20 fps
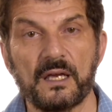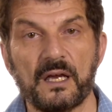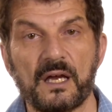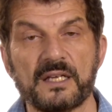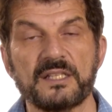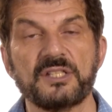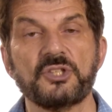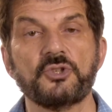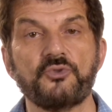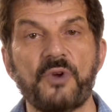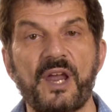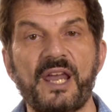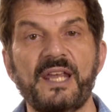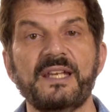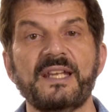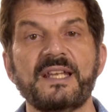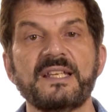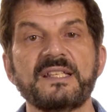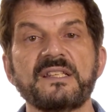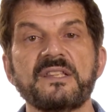A
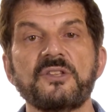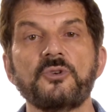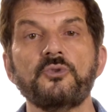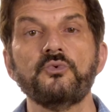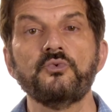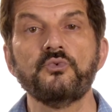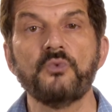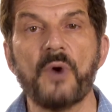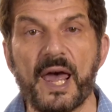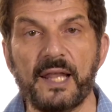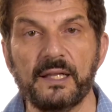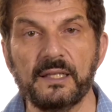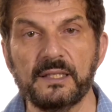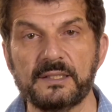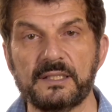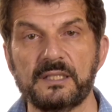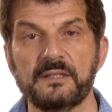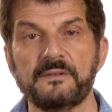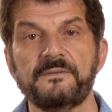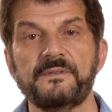strain is the
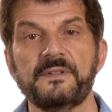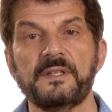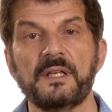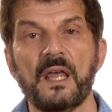relative